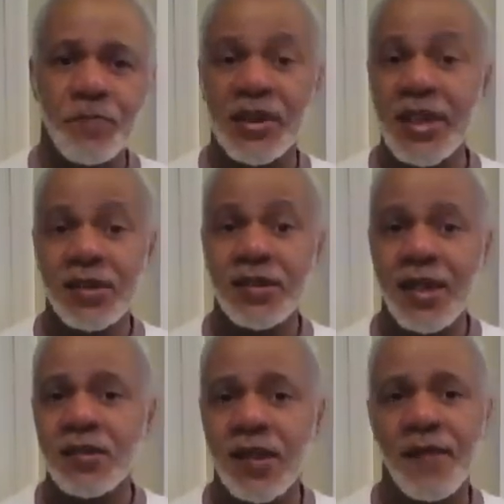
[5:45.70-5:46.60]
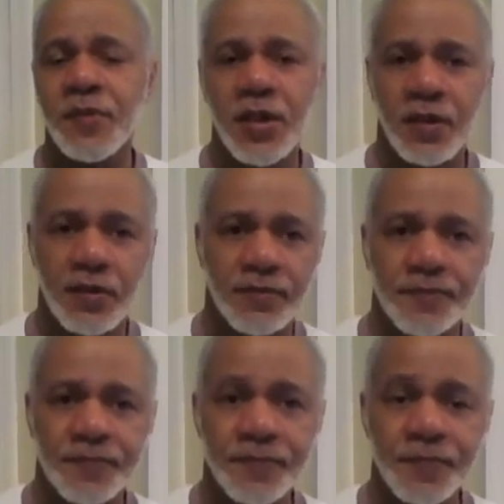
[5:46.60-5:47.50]
But let's not stop there.
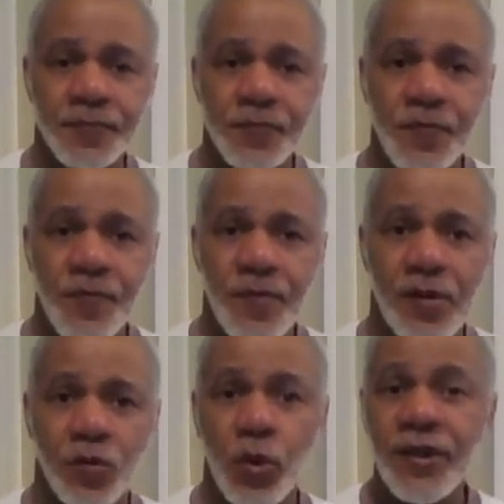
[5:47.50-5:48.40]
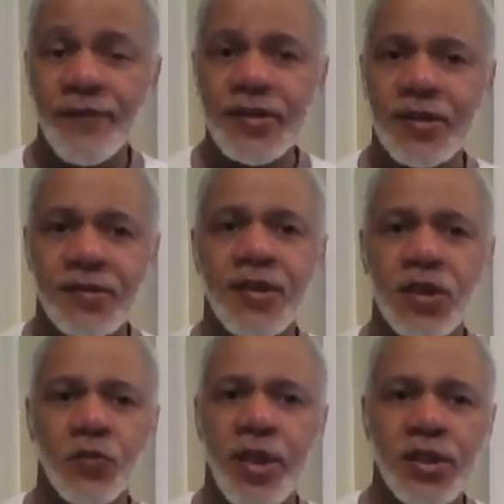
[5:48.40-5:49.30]
What if it's a
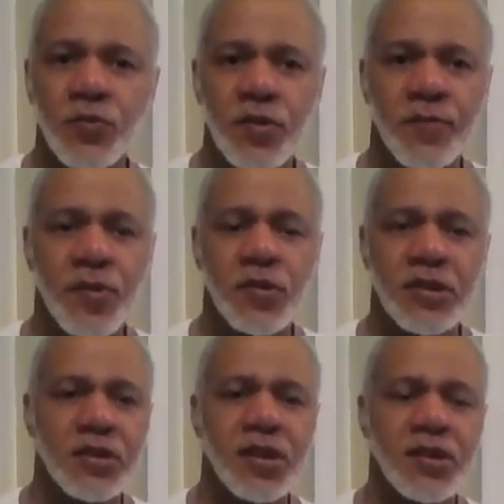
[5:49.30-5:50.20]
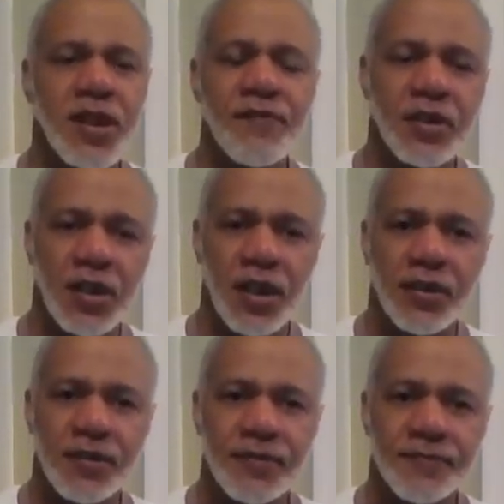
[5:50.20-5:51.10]
situation where the person doesn't have a
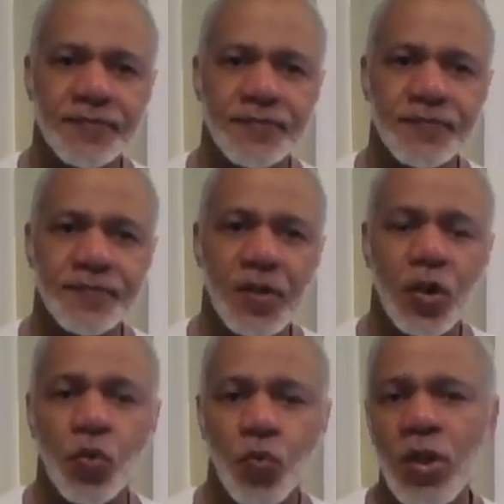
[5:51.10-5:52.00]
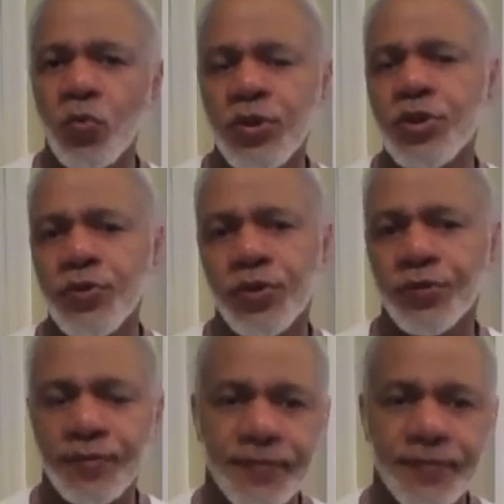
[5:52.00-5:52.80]
gun? What would you do?